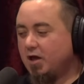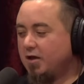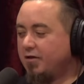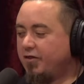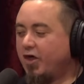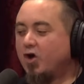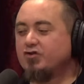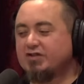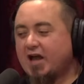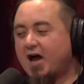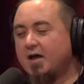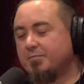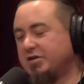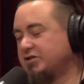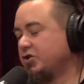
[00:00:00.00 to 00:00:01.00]
Those
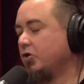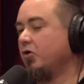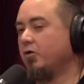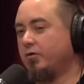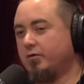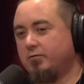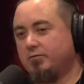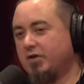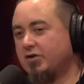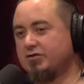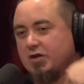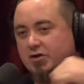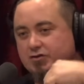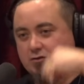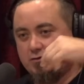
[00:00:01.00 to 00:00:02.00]
can't be turned.
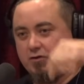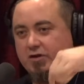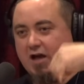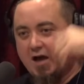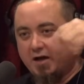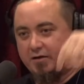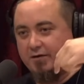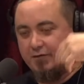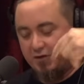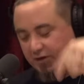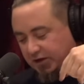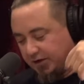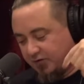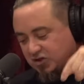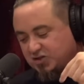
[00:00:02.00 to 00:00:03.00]
Those you can't. If you
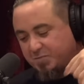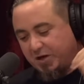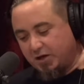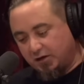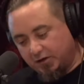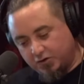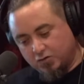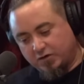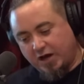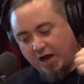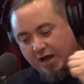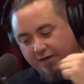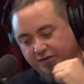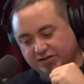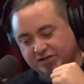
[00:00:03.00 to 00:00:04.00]
think of it spinning
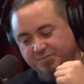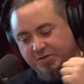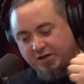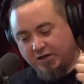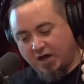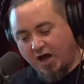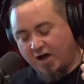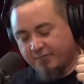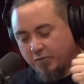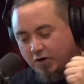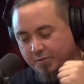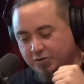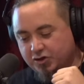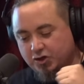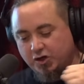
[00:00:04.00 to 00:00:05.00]
and this is being carved by
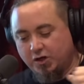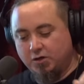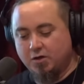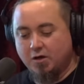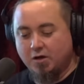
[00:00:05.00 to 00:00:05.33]
a machine,